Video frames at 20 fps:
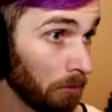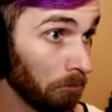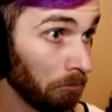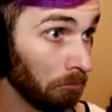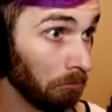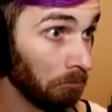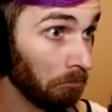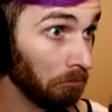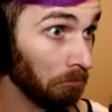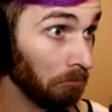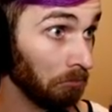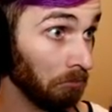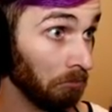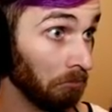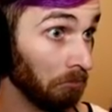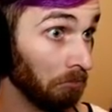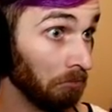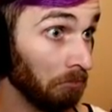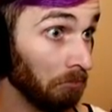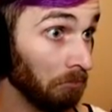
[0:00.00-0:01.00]

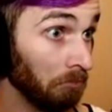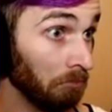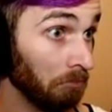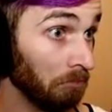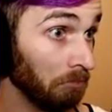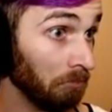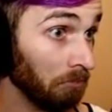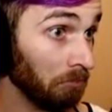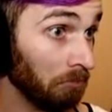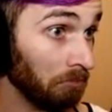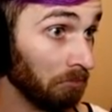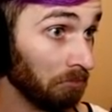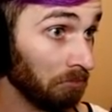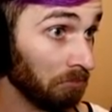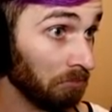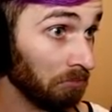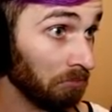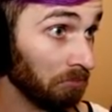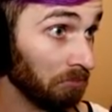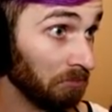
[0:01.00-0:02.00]
Nothing is said.